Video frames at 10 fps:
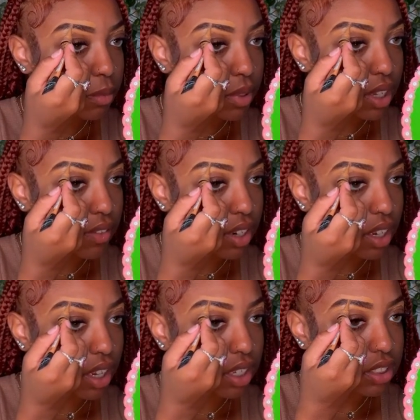We having to
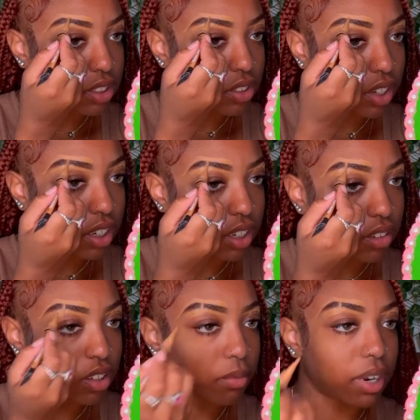concentrate
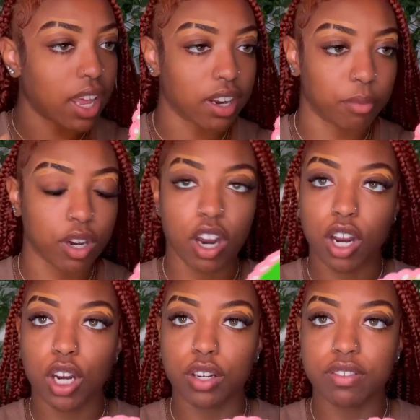on them
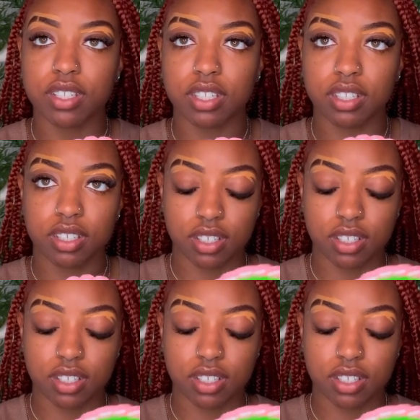curves.